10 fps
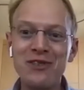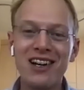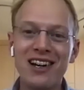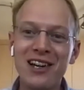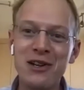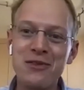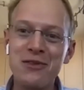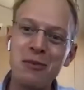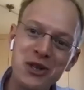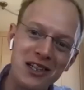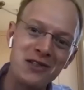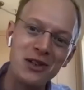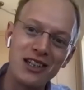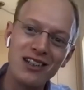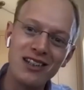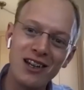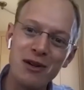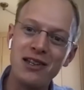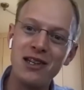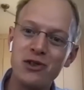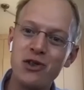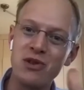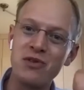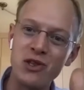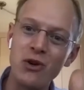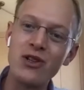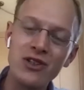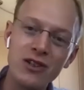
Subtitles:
kind of simultaneously, in terms of seigniorage.